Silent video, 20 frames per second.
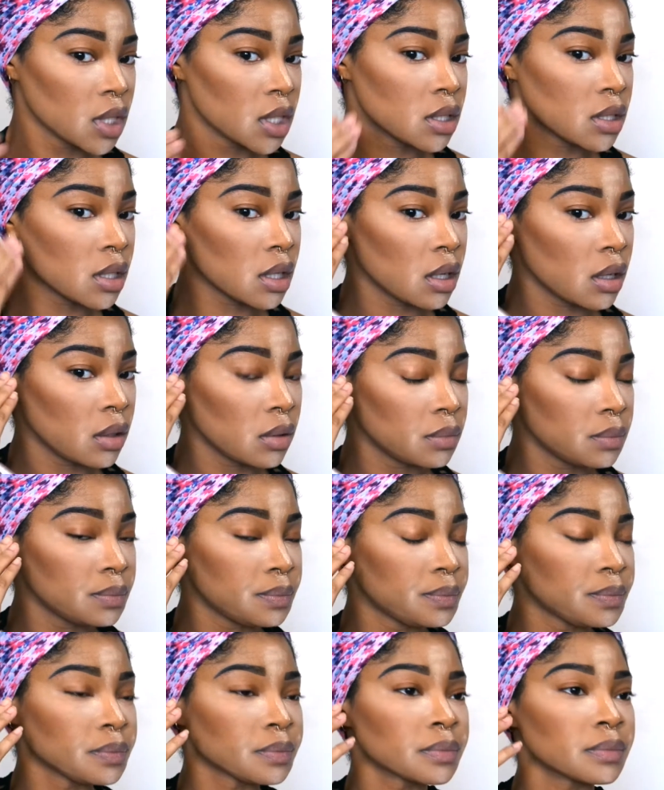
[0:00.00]
So
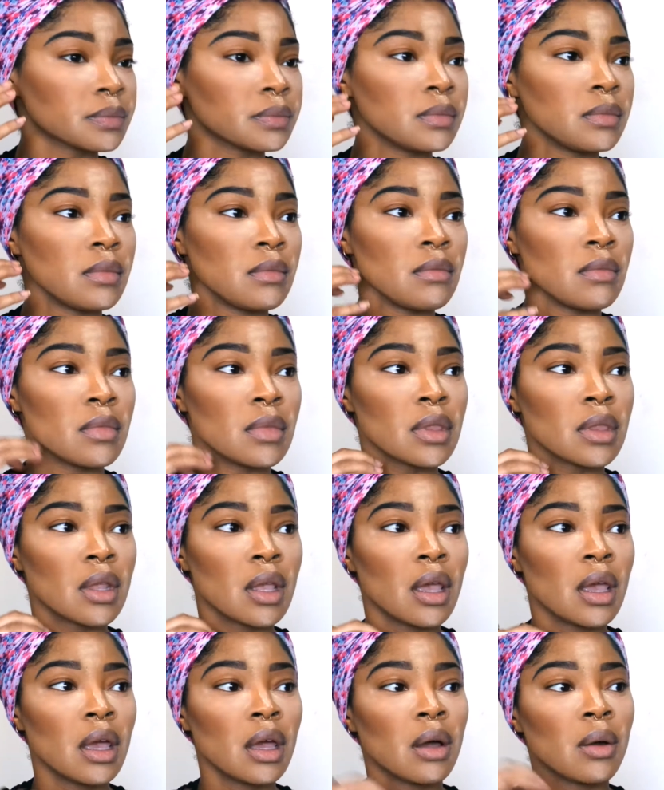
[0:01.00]

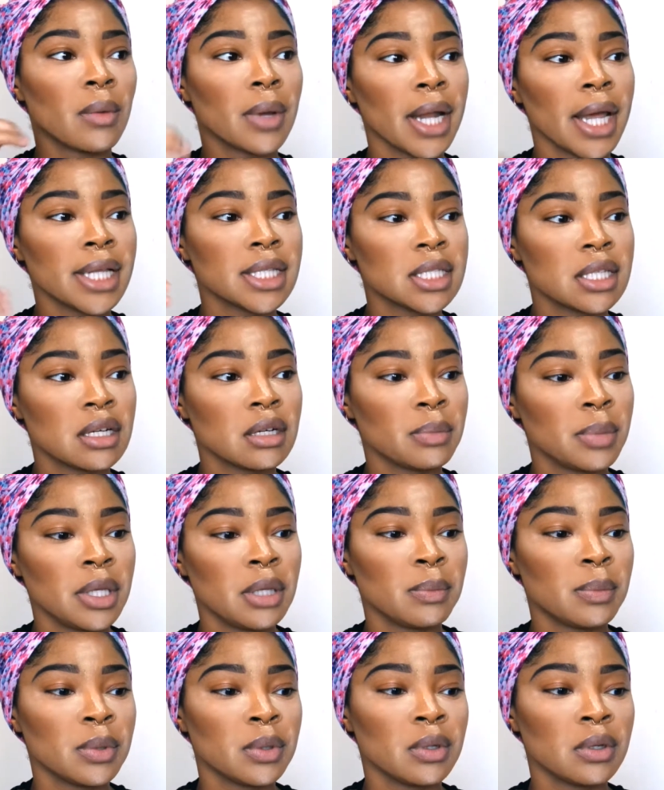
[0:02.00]
what I tell
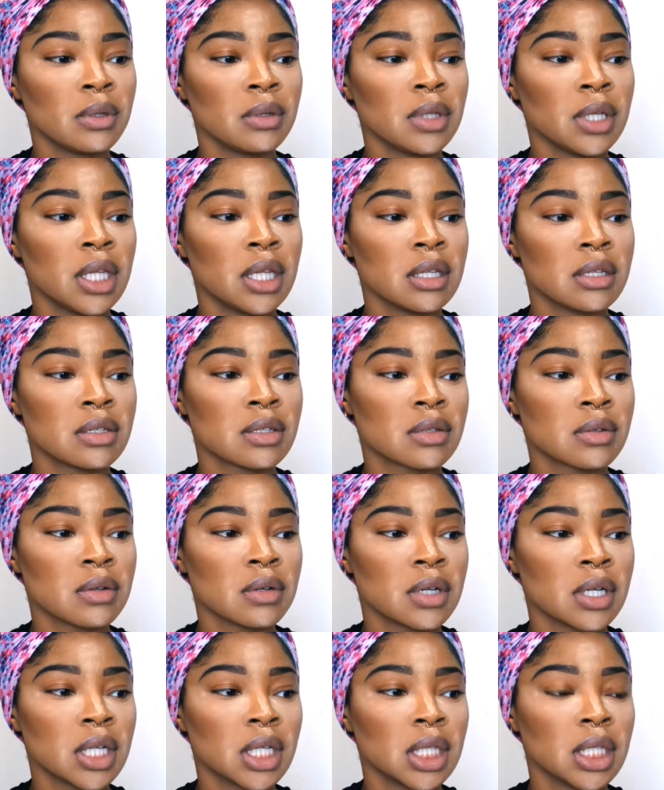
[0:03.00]
people in the
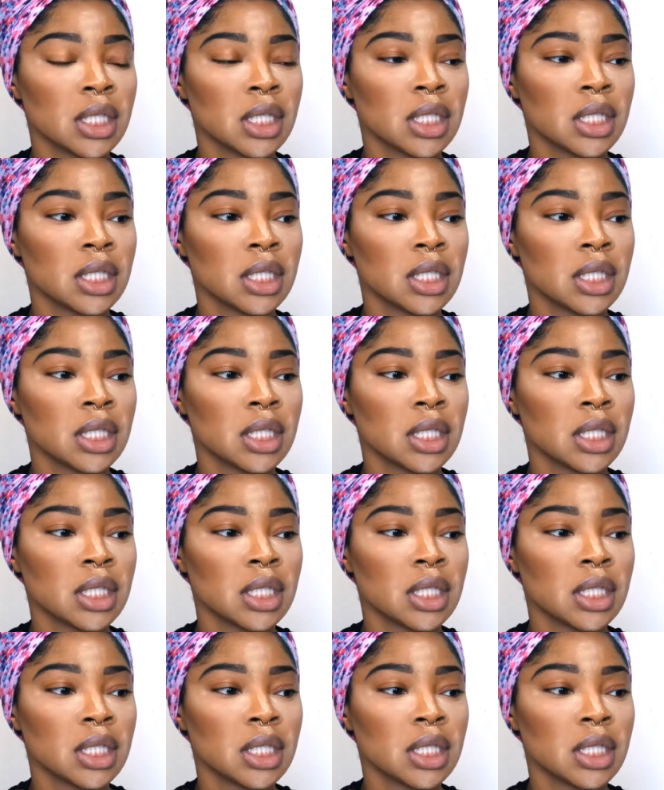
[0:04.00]
store,